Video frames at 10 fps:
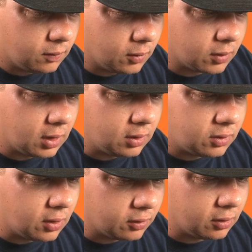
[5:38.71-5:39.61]
Okay,
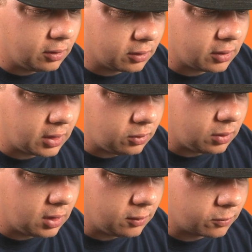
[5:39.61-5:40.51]
doesn't look like you
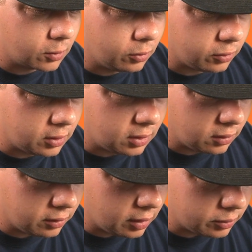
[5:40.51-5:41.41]
can get frozen in
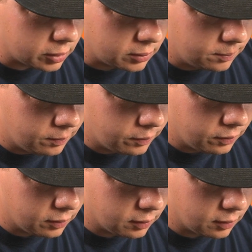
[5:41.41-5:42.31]
this level.
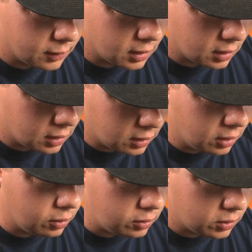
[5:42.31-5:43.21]

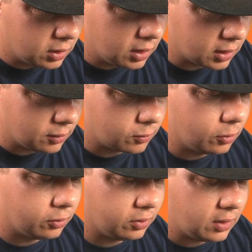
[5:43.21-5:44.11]
No, you cannot get
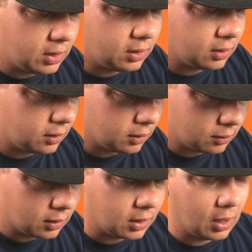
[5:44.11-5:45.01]
frozen. Thank
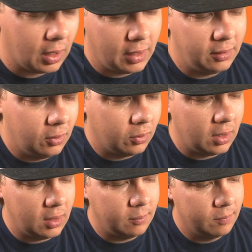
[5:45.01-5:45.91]
God.
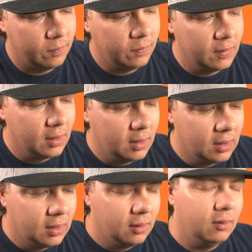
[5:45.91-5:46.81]
Okay.
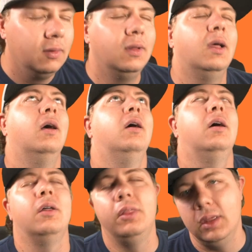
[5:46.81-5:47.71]

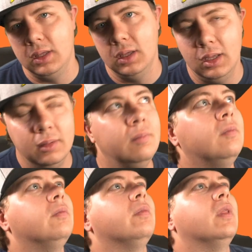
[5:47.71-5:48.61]
Oh, thank God.
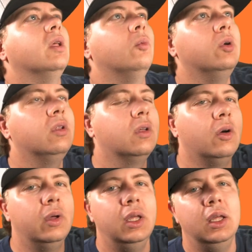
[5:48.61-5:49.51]
We'll
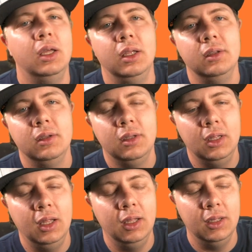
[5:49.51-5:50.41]
go ahead
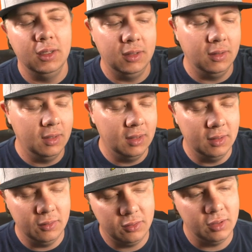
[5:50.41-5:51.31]
and
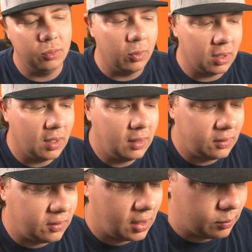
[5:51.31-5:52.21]
uh, see what kind
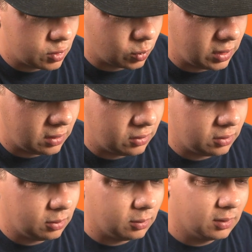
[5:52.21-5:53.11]
of damage we can
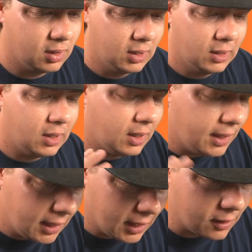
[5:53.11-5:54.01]
do.
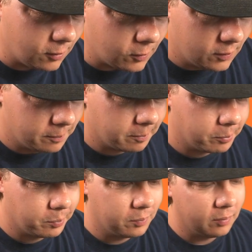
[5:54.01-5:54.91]
Now!
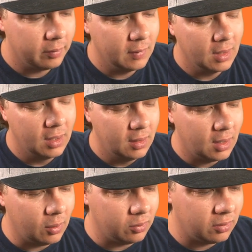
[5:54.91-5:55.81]

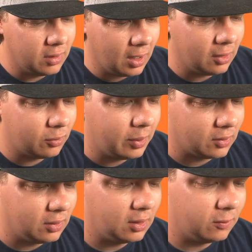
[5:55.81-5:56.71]
I was not
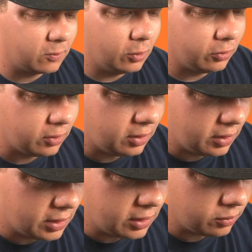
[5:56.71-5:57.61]
expecting to get frozen in
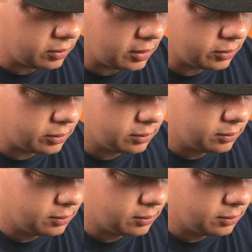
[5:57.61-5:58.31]
the last level.